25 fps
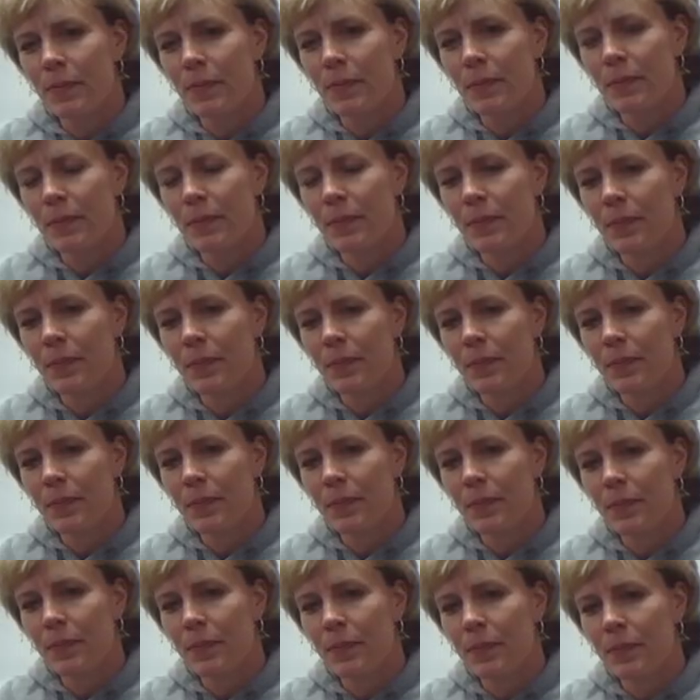
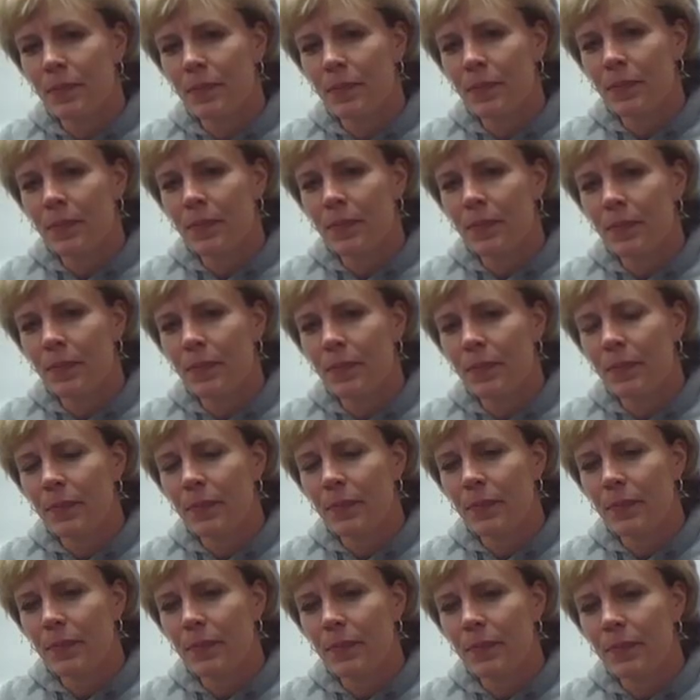
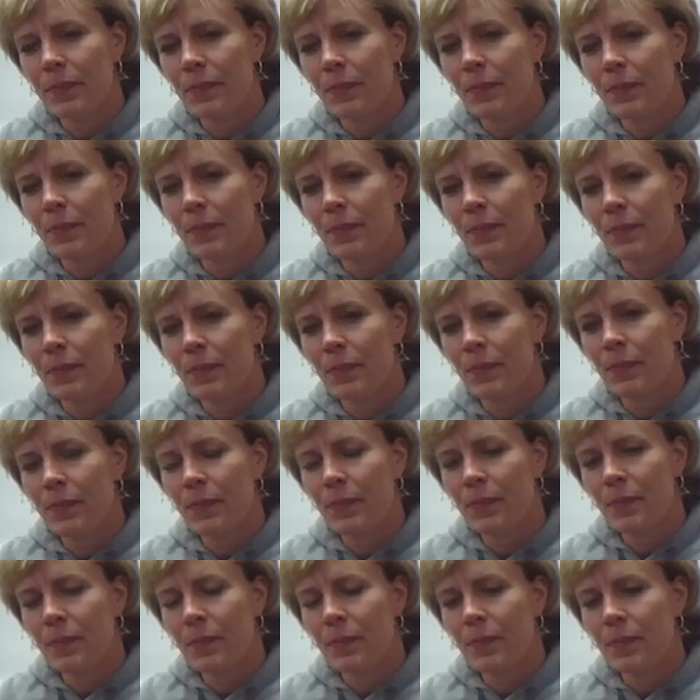
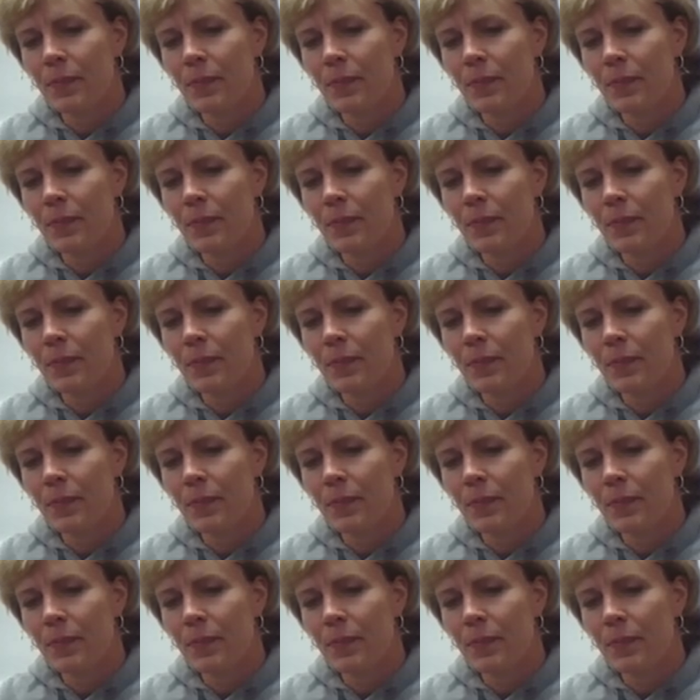[no speech]